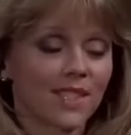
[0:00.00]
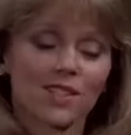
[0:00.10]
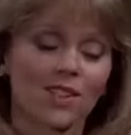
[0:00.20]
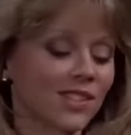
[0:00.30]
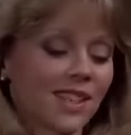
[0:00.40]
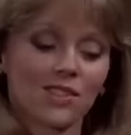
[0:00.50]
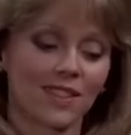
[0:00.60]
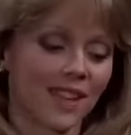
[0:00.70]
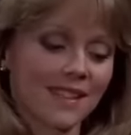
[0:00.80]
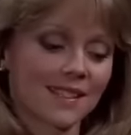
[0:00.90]
There's no
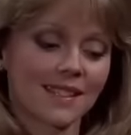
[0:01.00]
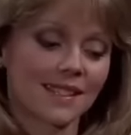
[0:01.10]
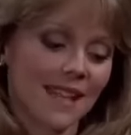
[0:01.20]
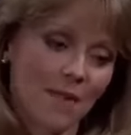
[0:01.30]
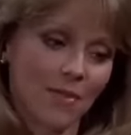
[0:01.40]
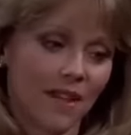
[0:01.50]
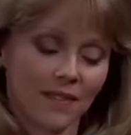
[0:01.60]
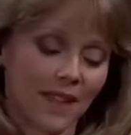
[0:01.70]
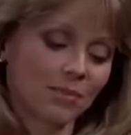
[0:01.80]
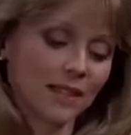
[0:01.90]
such thing as a snipe
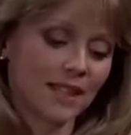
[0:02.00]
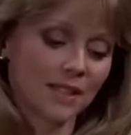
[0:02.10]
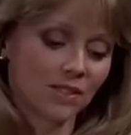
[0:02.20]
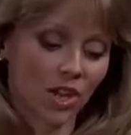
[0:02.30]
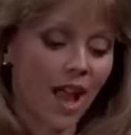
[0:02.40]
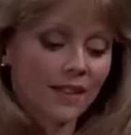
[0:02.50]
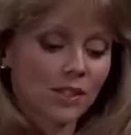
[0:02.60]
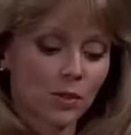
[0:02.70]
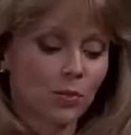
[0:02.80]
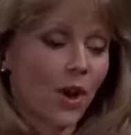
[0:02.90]
hunt. They played a
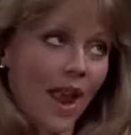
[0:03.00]
childish